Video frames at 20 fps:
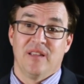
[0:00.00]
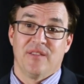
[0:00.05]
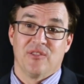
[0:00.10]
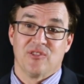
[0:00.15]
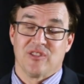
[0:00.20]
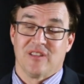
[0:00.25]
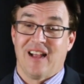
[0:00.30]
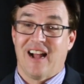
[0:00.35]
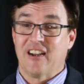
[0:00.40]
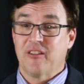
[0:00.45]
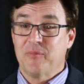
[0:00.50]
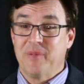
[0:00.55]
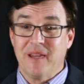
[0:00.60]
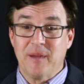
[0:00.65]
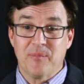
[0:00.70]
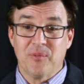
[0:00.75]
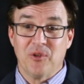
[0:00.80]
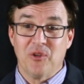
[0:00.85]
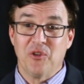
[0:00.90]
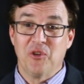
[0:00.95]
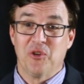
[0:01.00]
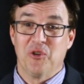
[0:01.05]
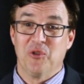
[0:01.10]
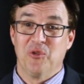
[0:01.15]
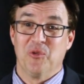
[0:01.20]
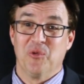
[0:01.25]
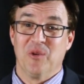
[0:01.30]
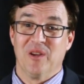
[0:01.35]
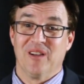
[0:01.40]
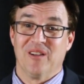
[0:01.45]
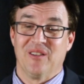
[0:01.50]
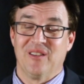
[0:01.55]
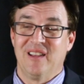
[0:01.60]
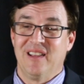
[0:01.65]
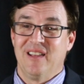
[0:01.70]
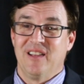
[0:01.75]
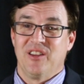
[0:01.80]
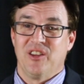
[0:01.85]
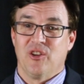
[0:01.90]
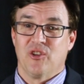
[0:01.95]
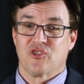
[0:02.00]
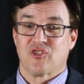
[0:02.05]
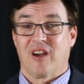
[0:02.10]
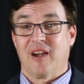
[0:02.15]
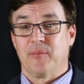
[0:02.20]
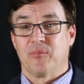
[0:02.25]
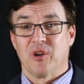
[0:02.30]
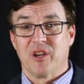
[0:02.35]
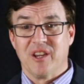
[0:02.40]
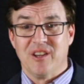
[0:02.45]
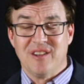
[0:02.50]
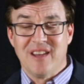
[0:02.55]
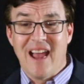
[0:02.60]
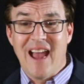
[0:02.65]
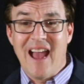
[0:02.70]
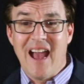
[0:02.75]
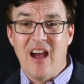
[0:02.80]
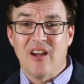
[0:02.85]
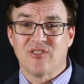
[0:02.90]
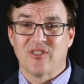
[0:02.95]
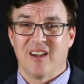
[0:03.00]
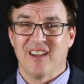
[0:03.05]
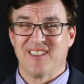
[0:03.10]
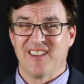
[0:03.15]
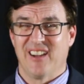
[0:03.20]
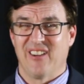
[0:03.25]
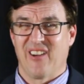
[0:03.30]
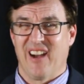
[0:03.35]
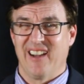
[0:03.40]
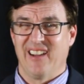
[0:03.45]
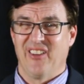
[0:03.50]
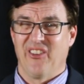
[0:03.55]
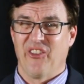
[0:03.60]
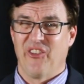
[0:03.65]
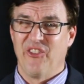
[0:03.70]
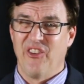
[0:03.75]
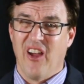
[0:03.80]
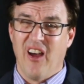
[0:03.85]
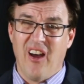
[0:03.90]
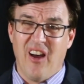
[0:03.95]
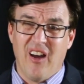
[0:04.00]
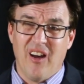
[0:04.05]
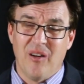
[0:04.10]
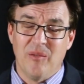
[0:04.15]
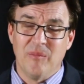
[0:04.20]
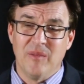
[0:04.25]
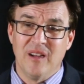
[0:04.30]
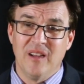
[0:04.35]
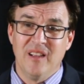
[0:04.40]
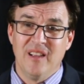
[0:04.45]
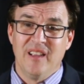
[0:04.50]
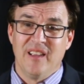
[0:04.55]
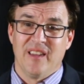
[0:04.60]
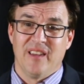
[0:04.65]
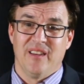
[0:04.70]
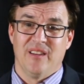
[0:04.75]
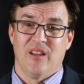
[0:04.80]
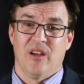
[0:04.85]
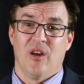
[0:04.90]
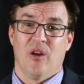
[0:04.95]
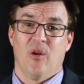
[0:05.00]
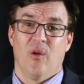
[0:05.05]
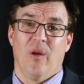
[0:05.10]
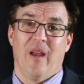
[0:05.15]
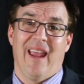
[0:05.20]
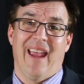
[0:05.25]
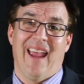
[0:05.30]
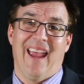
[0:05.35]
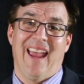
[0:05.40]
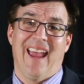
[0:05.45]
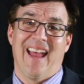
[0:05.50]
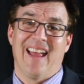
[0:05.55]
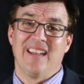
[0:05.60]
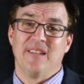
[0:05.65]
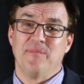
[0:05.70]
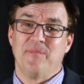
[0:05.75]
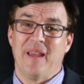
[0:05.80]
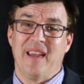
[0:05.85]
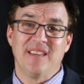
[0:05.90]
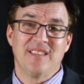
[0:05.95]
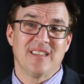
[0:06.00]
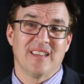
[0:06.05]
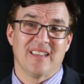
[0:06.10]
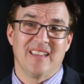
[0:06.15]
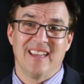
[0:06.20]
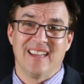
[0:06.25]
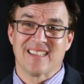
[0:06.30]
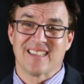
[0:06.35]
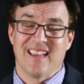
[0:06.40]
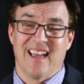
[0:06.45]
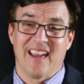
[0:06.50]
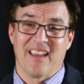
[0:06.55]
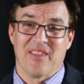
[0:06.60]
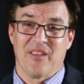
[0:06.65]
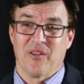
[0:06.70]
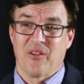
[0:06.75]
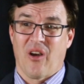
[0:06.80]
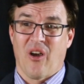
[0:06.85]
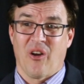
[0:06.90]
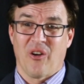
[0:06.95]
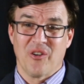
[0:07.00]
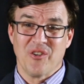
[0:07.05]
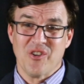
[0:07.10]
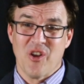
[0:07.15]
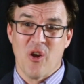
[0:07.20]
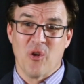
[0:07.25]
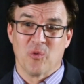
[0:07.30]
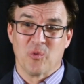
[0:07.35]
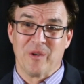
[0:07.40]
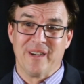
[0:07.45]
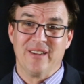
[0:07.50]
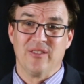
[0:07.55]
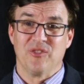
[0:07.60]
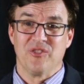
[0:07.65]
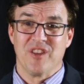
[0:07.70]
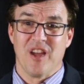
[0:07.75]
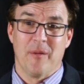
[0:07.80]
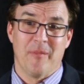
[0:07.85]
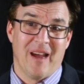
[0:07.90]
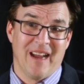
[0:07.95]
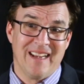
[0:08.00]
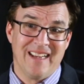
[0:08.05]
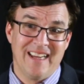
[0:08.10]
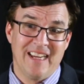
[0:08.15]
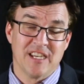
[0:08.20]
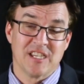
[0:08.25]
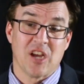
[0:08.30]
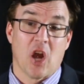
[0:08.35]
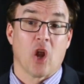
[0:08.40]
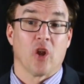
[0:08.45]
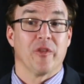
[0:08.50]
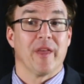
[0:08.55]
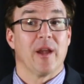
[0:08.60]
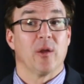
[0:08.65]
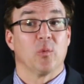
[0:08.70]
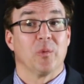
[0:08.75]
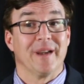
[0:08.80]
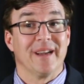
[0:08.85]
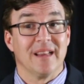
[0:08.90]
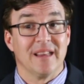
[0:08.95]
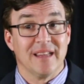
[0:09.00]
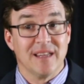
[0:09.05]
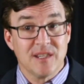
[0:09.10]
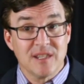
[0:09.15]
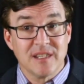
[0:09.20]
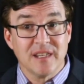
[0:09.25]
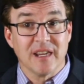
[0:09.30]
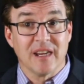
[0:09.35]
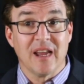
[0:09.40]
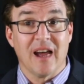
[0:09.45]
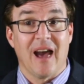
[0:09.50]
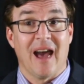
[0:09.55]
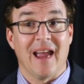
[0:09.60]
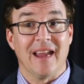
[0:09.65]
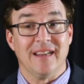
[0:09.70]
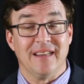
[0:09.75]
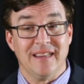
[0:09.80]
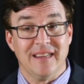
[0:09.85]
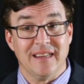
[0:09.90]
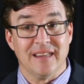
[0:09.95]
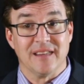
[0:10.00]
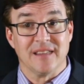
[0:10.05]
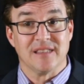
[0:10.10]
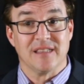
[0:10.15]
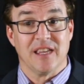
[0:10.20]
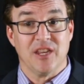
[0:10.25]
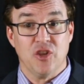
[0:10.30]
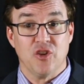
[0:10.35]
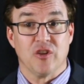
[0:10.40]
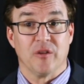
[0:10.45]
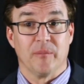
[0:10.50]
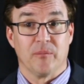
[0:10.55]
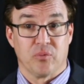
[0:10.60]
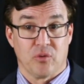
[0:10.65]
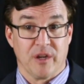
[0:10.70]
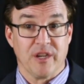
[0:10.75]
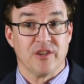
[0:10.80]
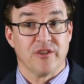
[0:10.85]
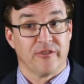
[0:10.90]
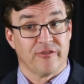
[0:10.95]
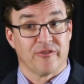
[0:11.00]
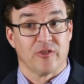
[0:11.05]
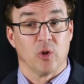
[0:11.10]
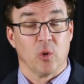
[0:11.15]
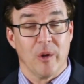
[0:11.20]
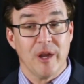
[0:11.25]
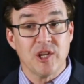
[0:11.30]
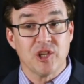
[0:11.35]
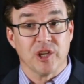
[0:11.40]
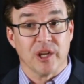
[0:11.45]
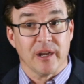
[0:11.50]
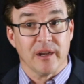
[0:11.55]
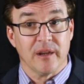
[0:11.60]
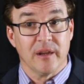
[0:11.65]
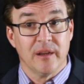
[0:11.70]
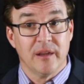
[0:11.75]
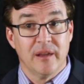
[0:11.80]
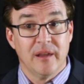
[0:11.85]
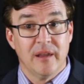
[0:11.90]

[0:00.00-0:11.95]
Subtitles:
There's a lot of people who will, try and bring you down, try to say your idea is dumb, and basically it's like there are no real dumb ideas. Are they realistic ideas that you can bring to fruition?